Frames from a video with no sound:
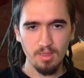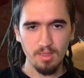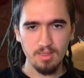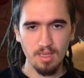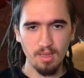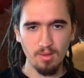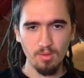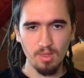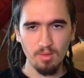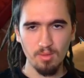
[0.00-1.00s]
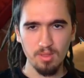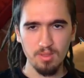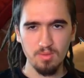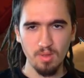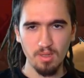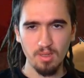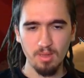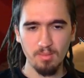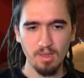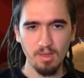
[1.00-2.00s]
It's like, look at this one.
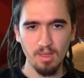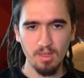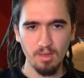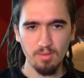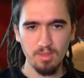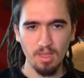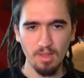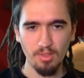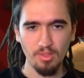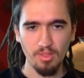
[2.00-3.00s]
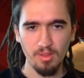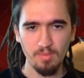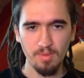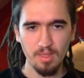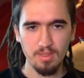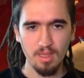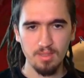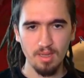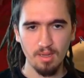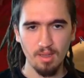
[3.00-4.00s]
Come on, 800 health. That's
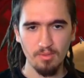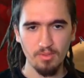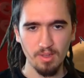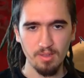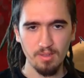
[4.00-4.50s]
like nothing.